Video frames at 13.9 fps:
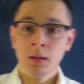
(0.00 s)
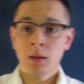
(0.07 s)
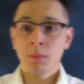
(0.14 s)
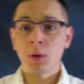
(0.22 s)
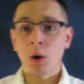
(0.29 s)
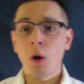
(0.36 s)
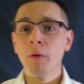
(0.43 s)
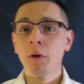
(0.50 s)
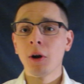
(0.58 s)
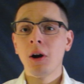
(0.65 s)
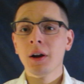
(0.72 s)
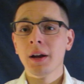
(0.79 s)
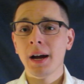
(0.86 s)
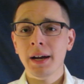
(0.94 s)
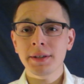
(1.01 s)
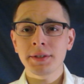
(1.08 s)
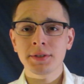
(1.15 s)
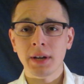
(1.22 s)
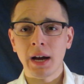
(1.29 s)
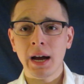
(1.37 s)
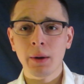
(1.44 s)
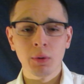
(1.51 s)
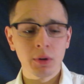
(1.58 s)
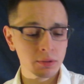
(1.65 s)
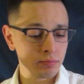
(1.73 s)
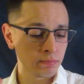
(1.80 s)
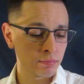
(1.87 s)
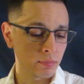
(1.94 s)
But overall, guys, I
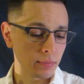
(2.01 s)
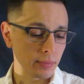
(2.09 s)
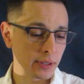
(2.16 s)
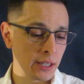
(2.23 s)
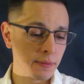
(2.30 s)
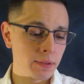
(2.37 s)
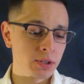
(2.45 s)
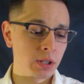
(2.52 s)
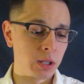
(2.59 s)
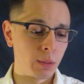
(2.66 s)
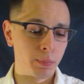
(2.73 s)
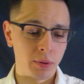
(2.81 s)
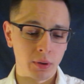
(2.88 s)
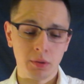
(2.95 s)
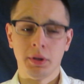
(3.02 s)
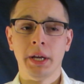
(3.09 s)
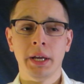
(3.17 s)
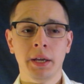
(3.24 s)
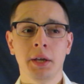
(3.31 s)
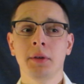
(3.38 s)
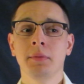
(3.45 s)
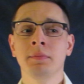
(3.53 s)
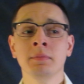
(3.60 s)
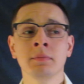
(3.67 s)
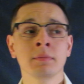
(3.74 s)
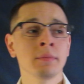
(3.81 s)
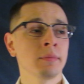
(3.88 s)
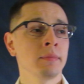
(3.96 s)
would give this clipper a
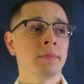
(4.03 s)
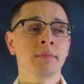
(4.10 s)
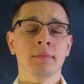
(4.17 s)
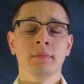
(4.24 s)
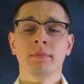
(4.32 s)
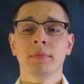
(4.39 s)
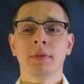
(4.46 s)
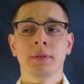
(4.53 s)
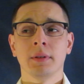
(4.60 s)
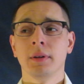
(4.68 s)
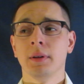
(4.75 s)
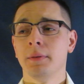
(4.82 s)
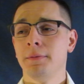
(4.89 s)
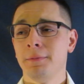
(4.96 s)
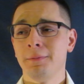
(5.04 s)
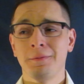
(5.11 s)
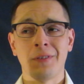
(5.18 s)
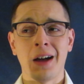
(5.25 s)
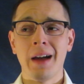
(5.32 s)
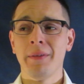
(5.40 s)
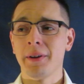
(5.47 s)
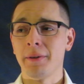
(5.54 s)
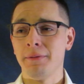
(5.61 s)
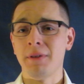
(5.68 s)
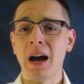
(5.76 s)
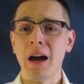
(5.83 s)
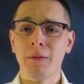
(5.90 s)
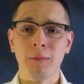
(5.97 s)
5 out of
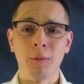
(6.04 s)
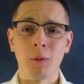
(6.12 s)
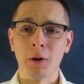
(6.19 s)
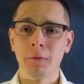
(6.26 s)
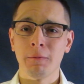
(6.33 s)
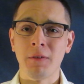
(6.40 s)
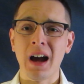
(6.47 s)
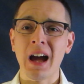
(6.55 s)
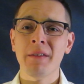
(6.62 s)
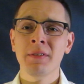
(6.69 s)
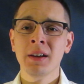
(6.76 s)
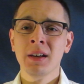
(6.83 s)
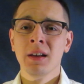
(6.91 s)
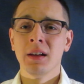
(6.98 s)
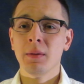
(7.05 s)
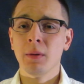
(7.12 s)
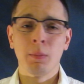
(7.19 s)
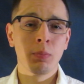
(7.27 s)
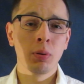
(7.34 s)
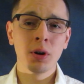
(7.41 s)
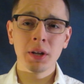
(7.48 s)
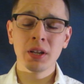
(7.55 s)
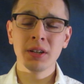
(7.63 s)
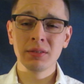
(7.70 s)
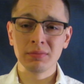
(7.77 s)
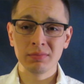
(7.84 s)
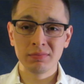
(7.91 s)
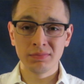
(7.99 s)
5, 4 out of 5.
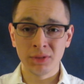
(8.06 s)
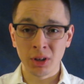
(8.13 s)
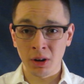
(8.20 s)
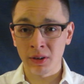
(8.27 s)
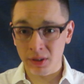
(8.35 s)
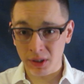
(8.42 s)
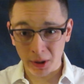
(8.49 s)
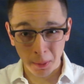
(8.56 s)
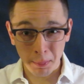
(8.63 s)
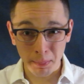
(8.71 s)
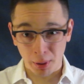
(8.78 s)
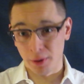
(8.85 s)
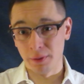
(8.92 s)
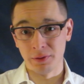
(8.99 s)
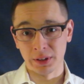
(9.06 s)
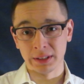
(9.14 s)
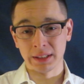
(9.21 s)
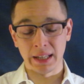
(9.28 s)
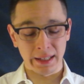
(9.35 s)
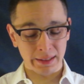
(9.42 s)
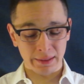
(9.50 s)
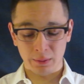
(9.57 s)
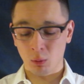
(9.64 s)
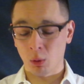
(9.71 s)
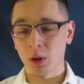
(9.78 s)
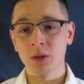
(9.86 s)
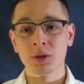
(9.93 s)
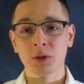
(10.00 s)
Pretty darn near perfect. It
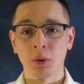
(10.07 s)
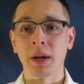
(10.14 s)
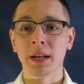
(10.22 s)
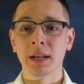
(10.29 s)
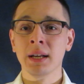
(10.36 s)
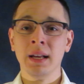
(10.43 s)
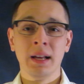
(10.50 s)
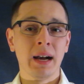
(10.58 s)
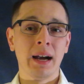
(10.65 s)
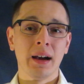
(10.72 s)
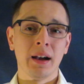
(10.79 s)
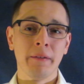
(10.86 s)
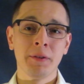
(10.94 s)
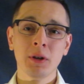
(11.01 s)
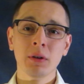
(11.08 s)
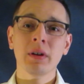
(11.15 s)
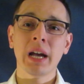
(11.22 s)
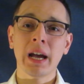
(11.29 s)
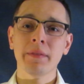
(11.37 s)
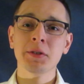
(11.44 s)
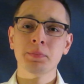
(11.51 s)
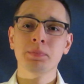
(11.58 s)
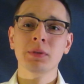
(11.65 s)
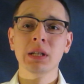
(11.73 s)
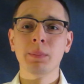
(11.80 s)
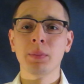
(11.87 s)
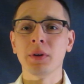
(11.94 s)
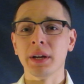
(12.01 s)
works great. If you don't have this
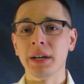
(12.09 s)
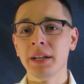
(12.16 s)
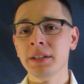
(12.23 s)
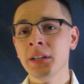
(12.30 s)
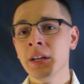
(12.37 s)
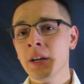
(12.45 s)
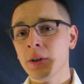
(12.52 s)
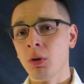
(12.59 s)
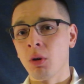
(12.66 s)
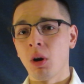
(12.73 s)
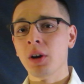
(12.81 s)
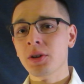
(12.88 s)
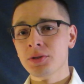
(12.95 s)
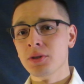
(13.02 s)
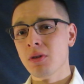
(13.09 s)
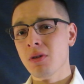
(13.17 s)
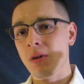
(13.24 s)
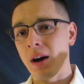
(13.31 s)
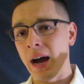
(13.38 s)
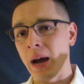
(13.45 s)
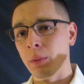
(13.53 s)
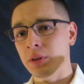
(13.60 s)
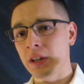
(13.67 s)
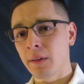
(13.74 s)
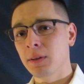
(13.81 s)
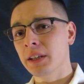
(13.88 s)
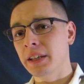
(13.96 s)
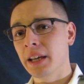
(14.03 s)
clipper in your arsenal, I would
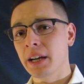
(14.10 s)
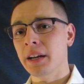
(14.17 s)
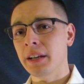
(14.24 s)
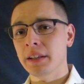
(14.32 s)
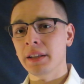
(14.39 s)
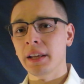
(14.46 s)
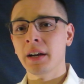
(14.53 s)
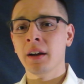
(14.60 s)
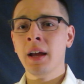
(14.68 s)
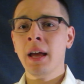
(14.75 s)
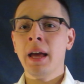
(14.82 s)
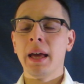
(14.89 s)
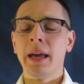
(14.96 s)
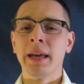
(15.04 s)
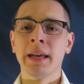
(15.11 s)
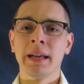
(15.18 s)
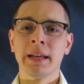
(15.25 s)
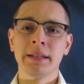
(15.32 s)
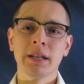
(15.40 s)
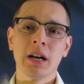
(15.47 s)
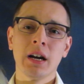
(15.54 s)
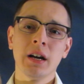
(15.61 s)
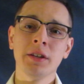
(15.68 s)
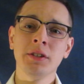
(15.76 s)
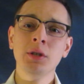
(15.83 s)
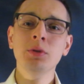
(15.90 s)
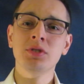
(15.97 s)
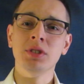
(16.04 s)
definitely get it in there and
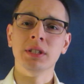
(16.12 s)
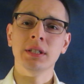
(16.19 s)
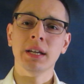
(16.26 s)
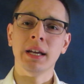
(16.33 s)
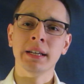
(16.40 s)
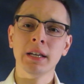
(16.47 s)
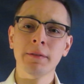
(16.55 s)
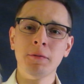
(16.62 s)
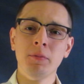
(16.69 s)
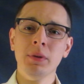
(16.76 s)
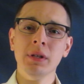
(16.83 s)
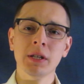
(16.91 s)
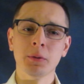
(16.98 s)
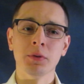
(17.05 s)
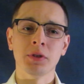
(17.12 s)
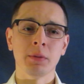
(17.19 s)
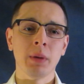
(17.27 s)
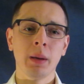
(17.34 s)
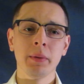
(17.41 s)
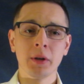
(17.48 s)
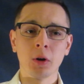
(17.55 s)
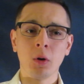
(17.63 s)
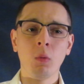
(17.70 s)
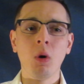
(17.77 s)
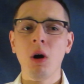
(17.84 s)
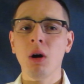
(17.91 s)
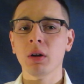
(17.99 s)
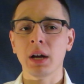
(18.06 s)
use it and get familiar with it. Maybe you're a
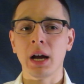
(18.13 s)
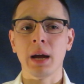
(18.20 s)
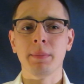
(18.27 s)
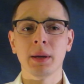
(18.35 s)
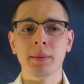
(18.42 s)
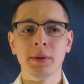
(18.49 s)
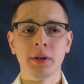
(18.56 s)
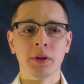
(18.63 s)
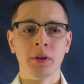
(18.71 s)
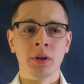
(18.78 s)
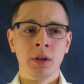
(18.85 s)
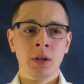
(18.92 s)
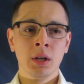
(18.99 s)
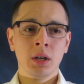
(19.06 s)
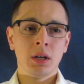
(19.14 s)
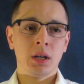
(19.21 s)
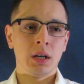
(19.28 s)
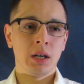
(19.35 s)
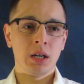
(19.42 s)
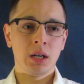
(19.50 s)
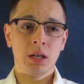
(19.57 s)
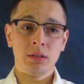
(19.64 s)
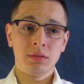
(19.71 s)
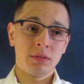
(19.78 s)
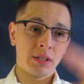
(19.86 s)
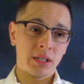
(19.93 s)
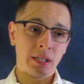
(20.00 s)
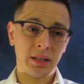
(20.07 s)
wall guy, maybe you're
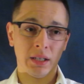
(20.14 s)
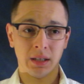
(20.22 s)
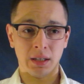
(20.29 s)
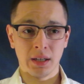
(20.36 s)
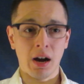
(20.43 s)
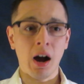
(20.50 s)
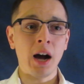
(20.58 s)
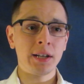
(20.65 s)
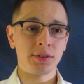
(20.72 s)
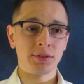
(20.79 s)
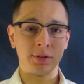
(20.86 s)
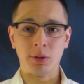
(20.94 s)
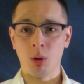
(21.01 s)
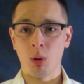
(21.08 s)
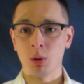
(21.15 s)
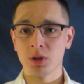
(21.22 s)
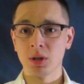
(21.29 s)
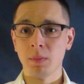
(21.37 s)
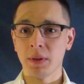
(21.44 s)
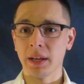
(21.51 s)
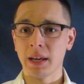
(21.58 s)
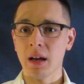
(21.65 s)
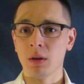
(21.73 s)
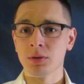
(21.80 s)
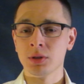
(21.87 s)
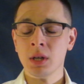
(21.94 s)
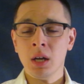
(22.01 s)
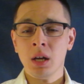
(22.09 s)
Oster or something
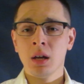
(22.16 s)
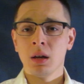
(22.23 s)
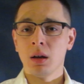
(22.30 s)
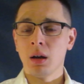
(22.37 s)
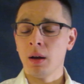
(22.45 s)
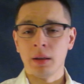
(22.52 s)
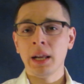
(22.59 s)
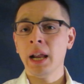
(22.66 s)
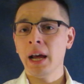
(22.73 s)
else. And